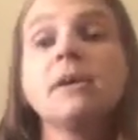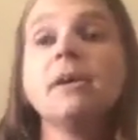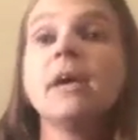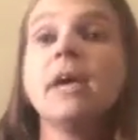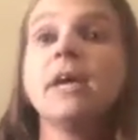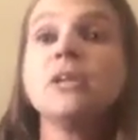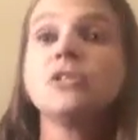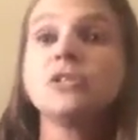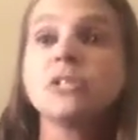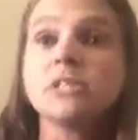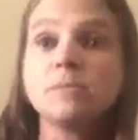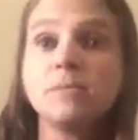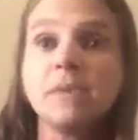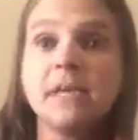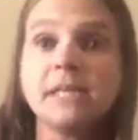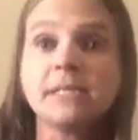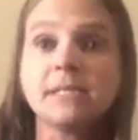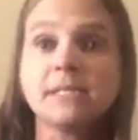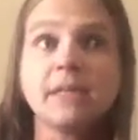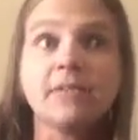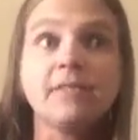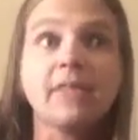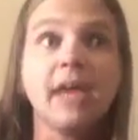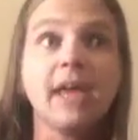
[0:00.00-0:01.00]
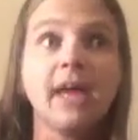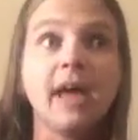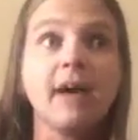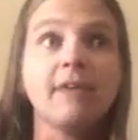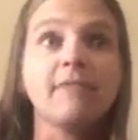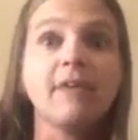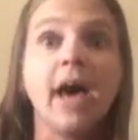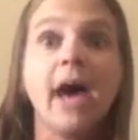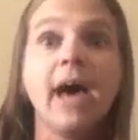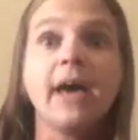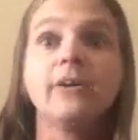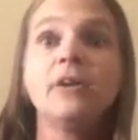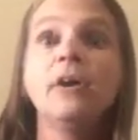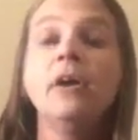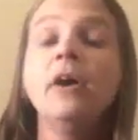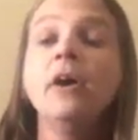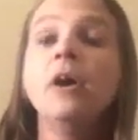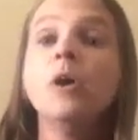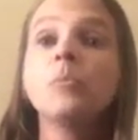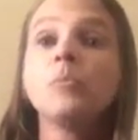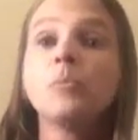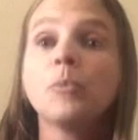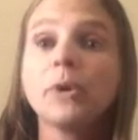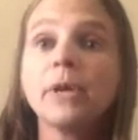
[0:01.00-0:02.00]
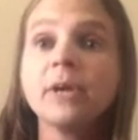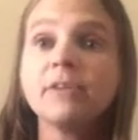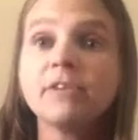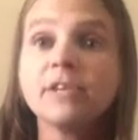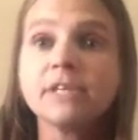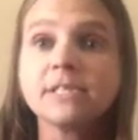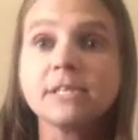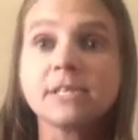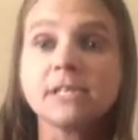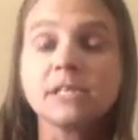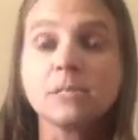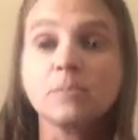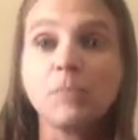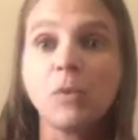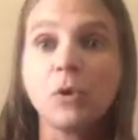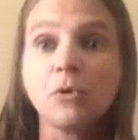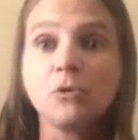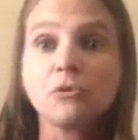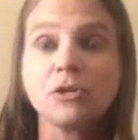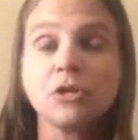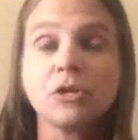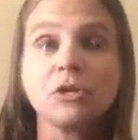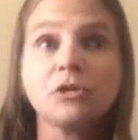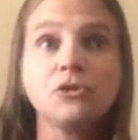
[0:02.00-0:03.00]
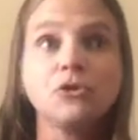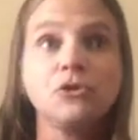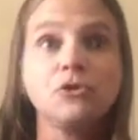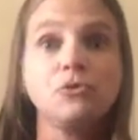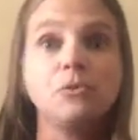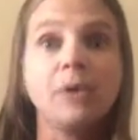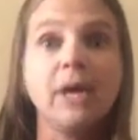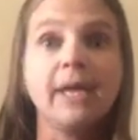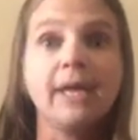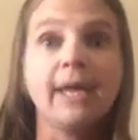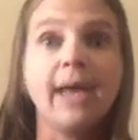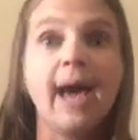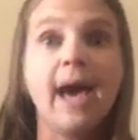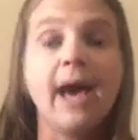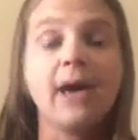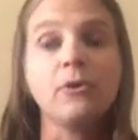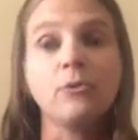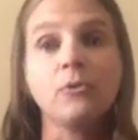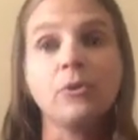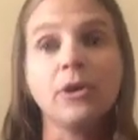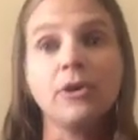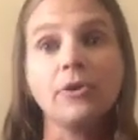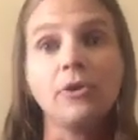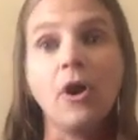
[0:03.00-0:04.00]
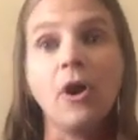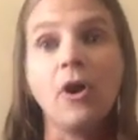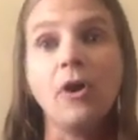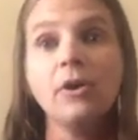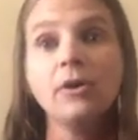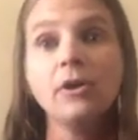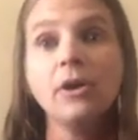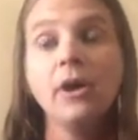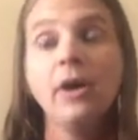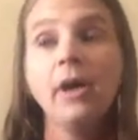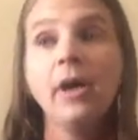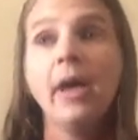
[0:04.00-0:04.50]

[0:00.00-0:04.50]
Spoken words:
It just means that they have had previous exposure to a cat or a dog